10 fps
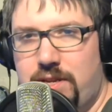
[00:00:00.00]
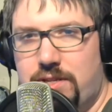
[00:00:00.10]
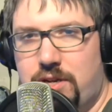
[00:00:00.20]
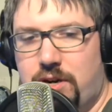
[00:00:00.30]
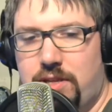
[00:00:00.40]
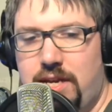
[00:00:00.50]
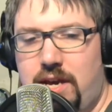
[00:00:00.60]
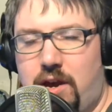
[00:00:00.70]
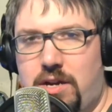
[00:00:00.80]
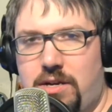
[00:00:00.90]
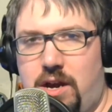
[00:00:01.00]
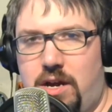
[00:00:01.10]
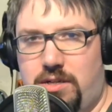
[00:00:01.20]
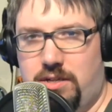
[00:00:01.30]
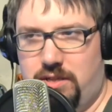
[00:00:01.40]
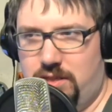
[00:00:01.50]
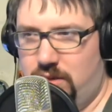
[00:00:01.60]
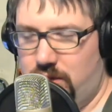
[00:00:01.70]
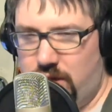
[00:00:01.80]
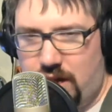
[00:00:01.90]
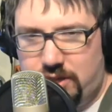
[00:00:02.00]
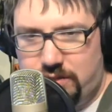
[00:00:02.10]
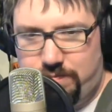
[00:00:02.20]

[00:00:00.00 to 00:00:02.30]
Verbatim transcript: with us currently on on they're not